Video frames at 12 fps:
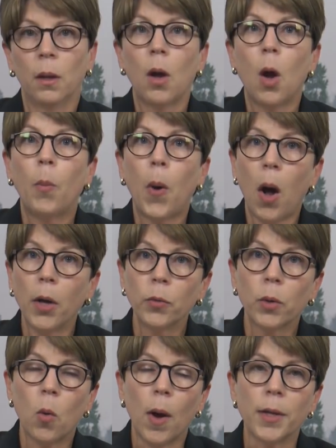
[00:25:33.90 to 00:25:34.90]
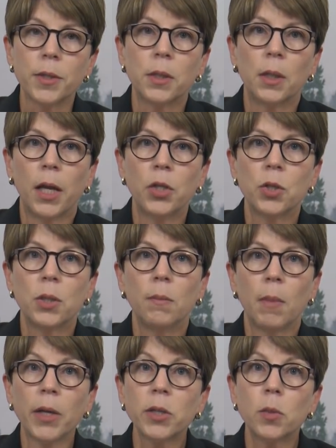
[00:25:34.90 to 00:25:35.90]
Upon request, an agency
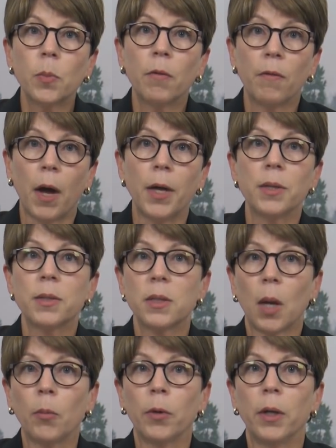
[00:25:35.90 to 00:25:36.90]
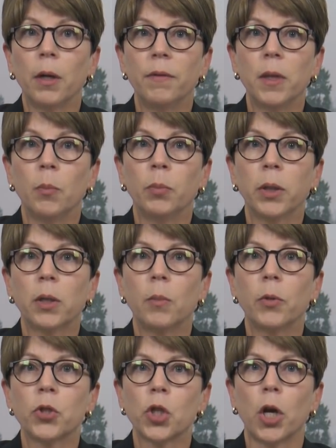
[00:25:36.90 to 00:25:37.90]
must provide a summary of the
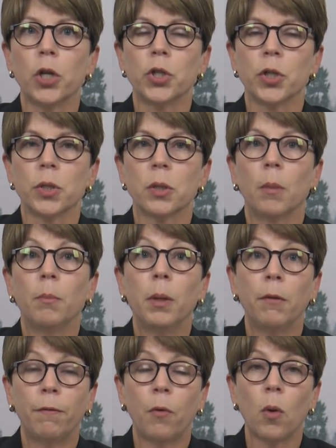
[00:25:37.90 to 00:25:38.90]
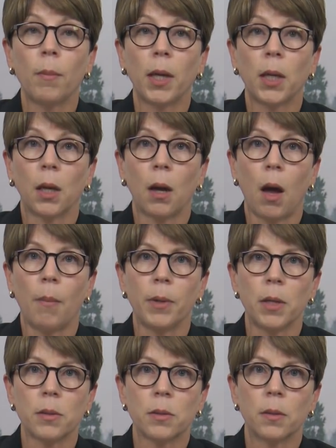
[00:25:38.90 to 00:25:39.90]
applicable charges before making
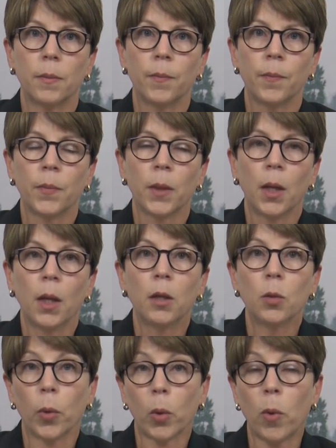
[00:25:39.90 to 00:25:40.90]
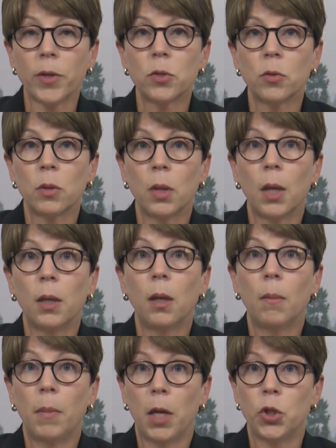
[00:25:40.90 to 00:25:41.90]
copies. The requester
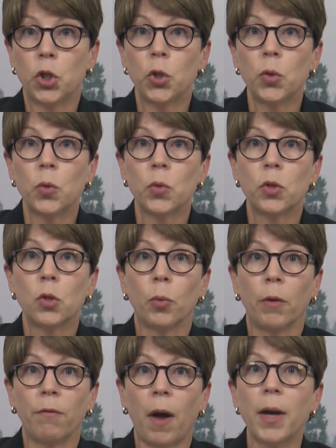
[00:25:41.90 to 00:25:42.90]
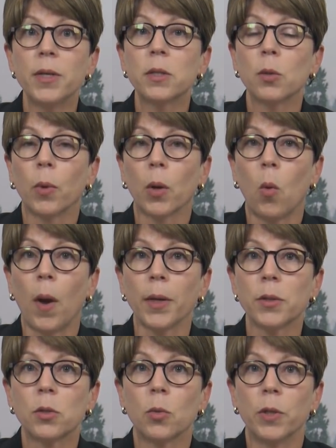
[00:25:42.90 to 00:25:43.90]
then may choose to revise the
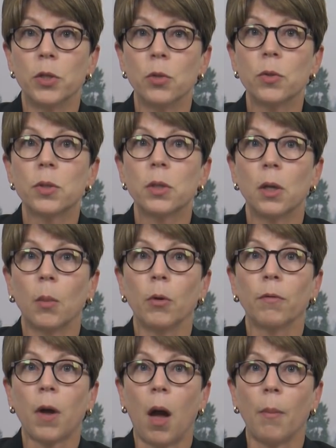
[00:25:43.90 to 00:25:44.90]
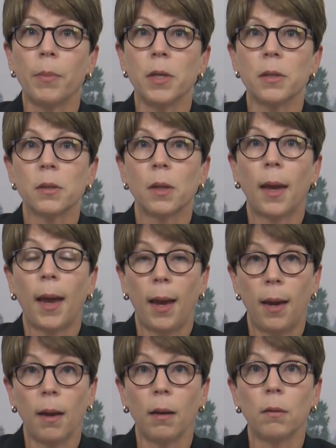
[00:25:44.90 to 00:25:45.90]
request to reduce the number of copies
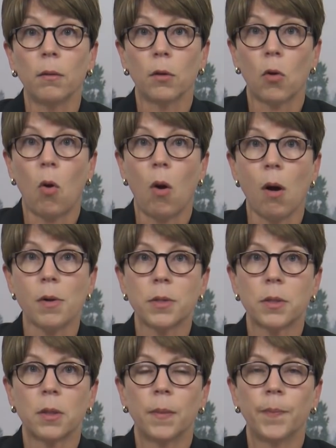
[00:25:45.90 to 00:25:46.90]
and the cost.